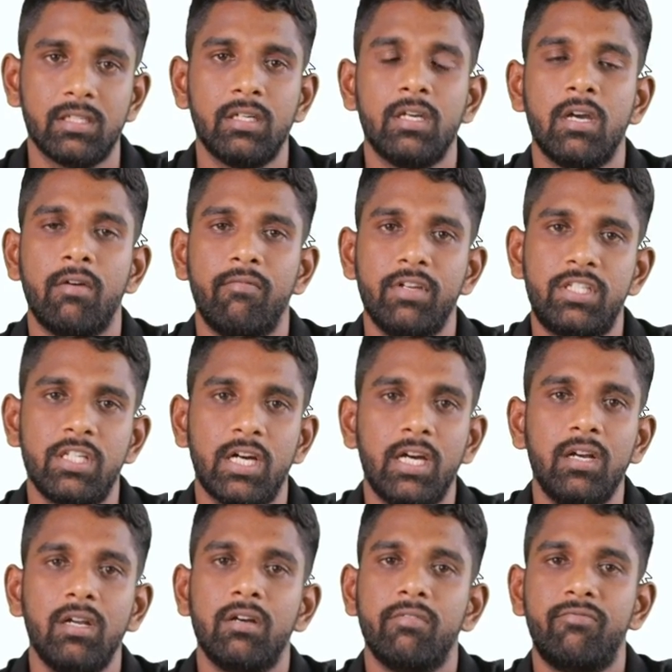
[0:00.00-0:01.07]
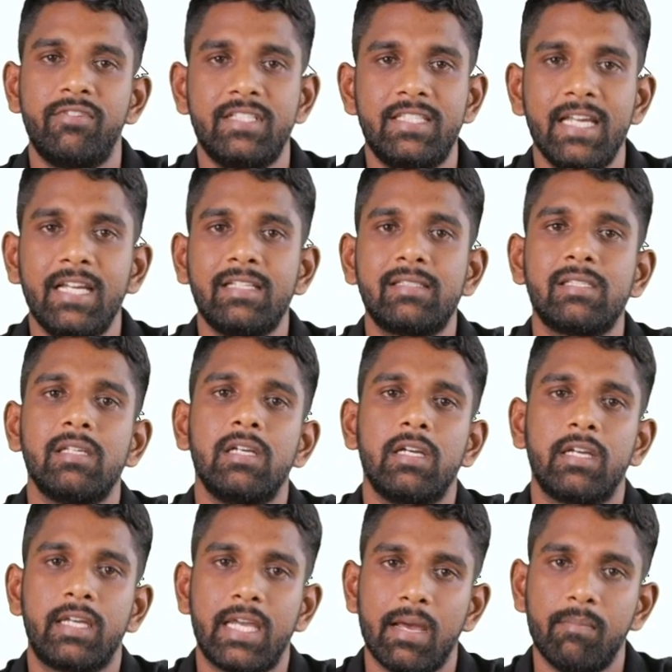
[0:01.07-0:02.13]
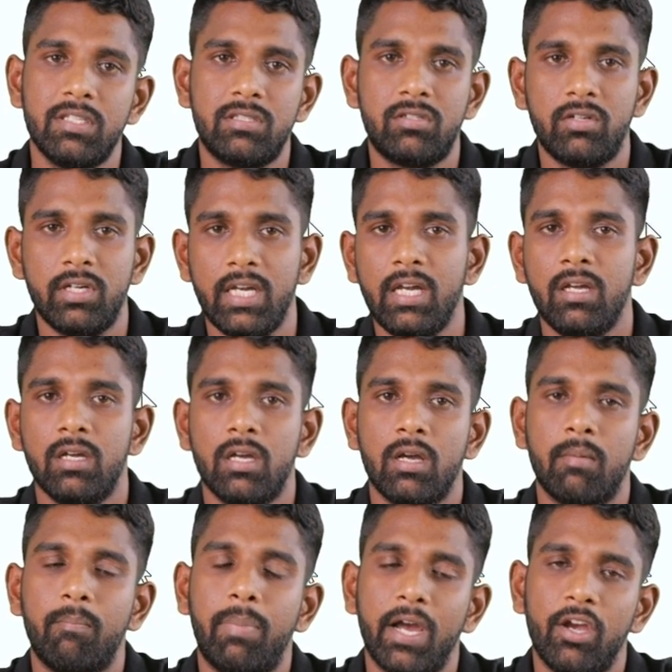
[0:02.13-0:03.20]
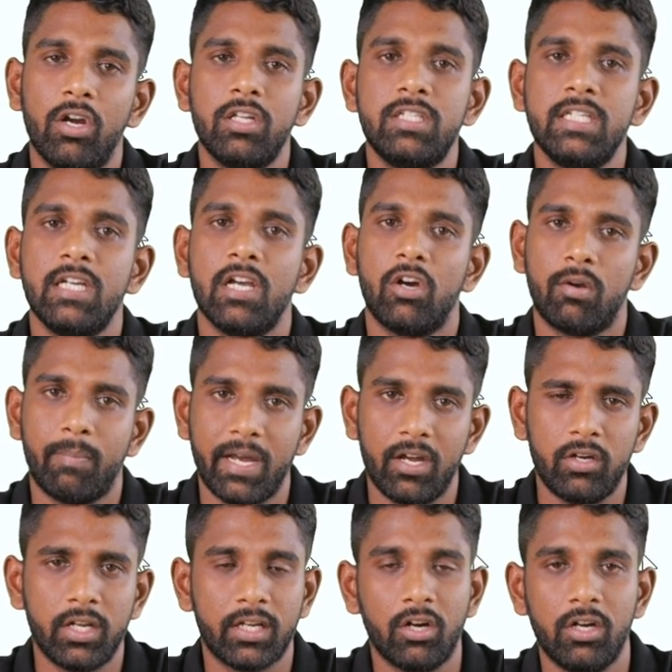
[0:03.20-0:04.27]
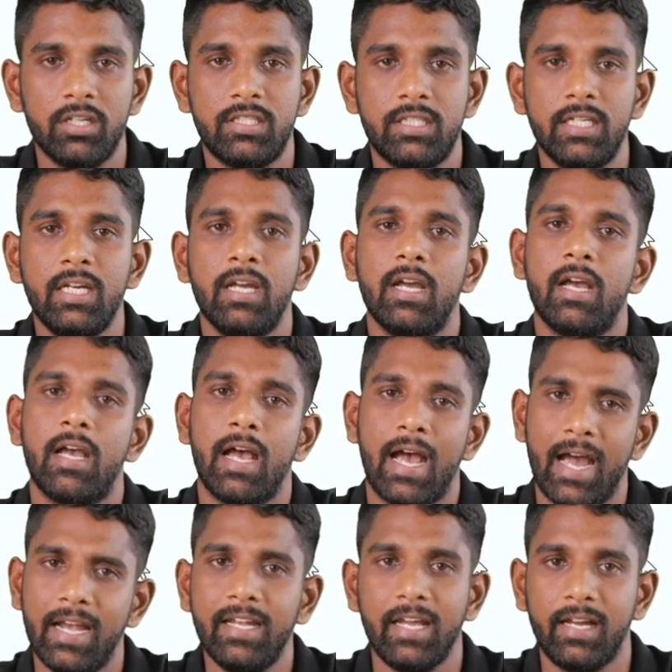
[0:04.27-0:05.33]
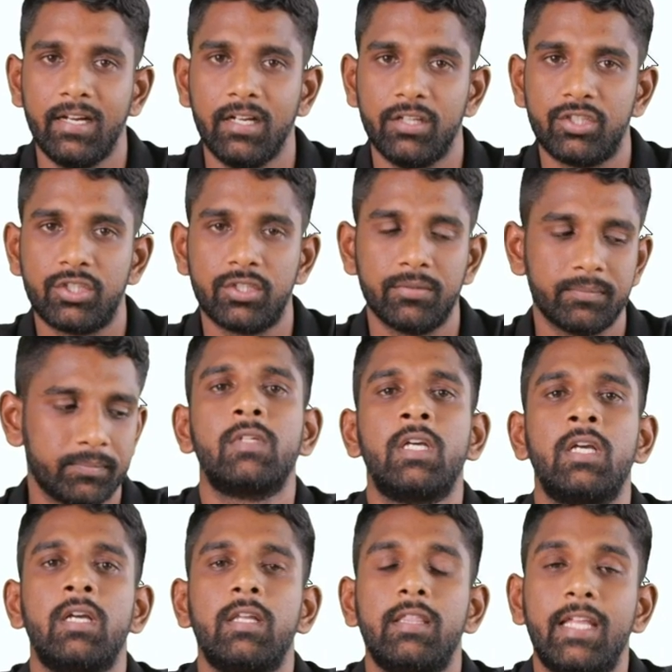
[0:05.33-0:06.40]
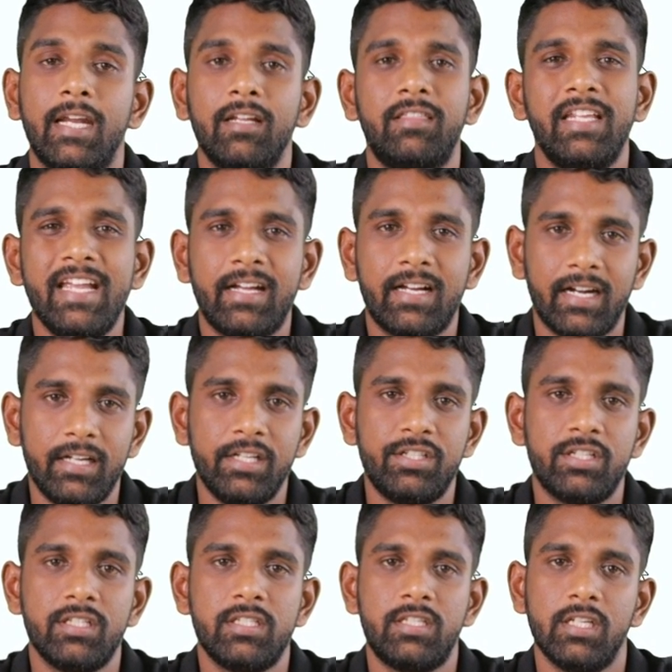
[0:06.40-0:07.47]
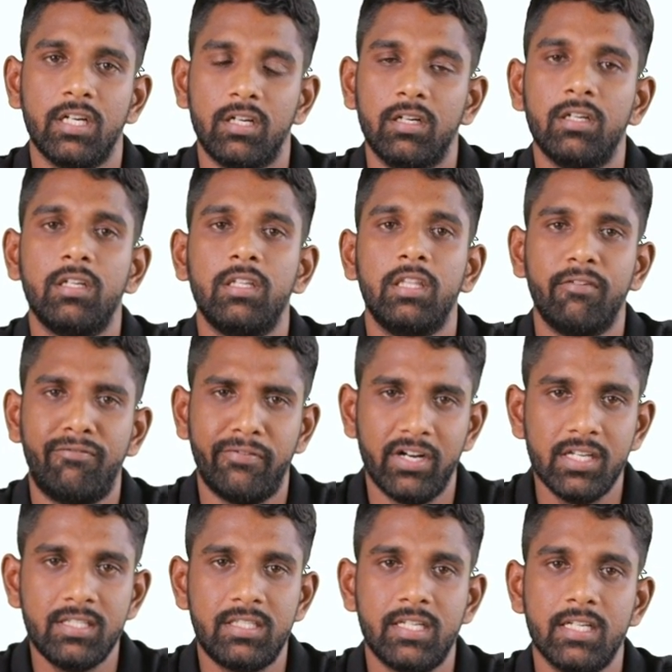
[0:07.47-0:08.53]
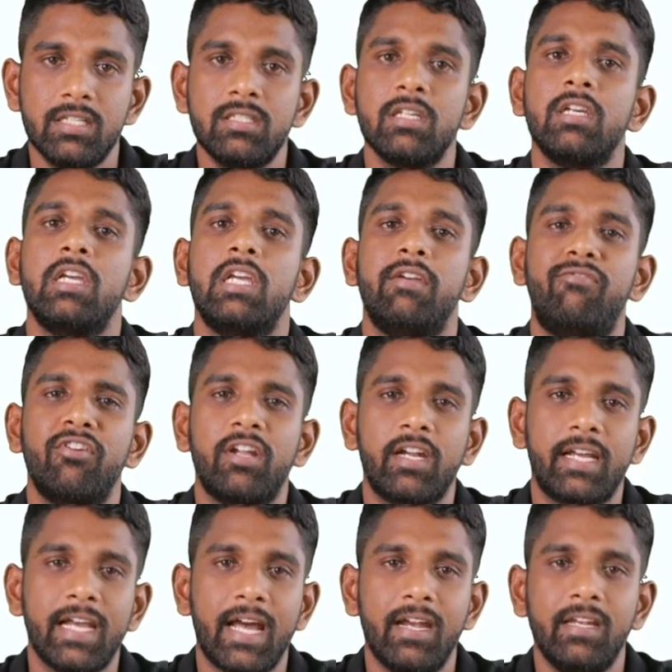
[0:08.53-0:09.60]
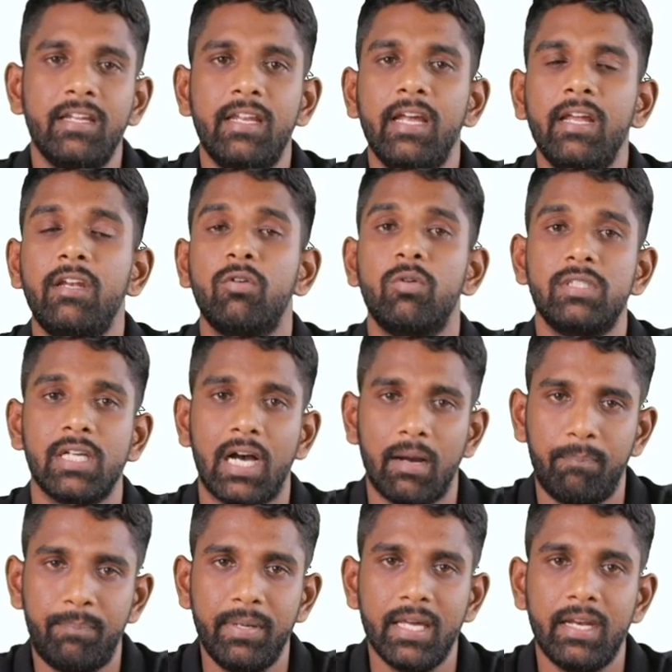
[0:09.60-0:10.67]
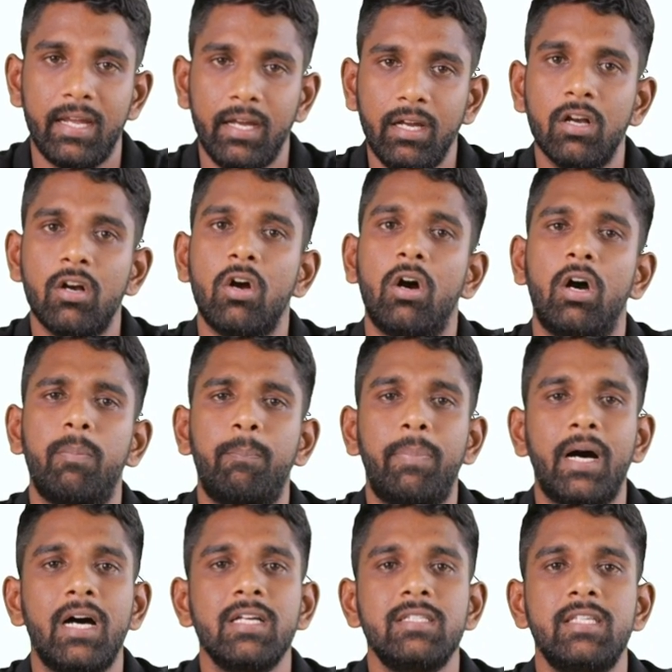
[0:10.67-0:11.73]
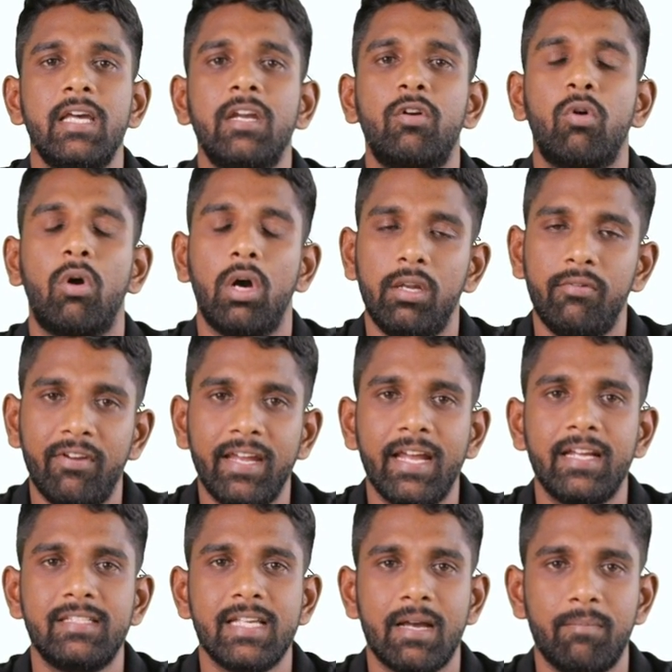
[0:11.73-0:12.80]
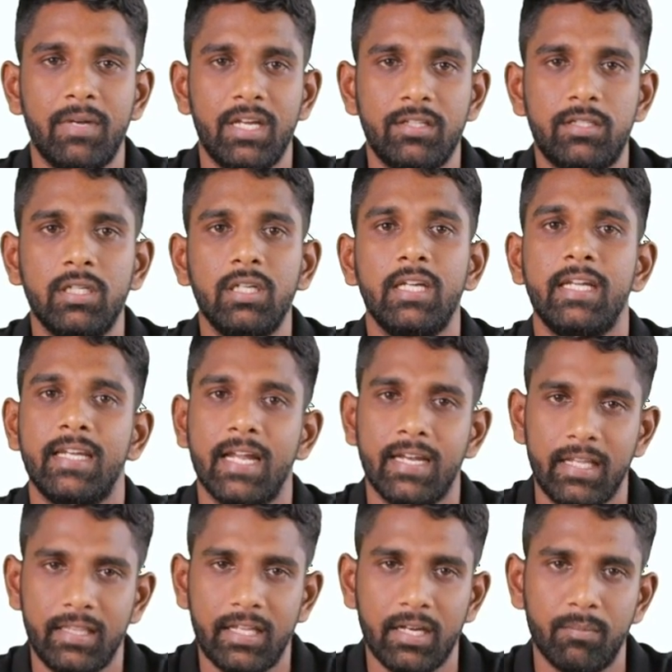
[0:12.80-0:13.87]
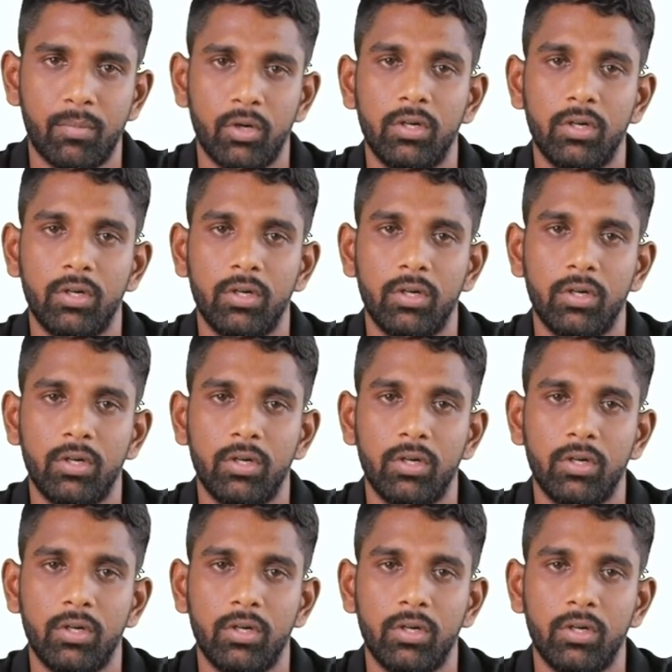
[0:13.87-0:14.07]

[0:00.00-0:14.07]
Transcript: which are physics, chemistry, biology or biotechnology, and English. There are three conditions here. The first is if you are a candidate who is appearing or passed their qualifying examination in an Indian board.